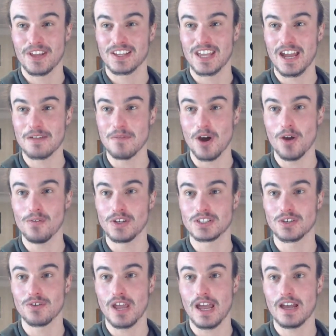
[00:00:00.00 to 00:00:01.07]
came over
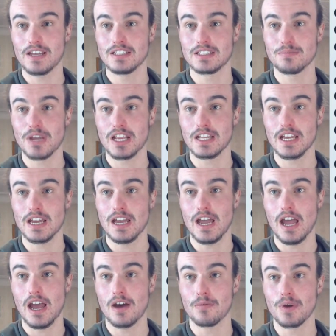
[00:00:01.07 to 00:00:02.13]
to our intermediate
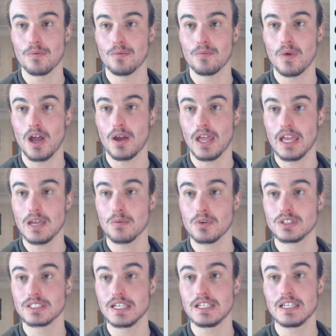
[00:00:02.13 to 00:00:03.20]
when he
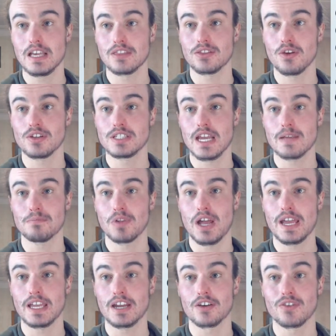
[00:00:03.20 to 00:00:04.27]
was in year 13
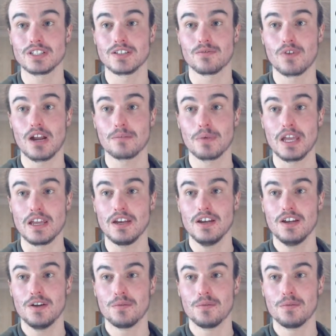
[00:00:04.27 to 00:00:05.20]
playing aggressive rugby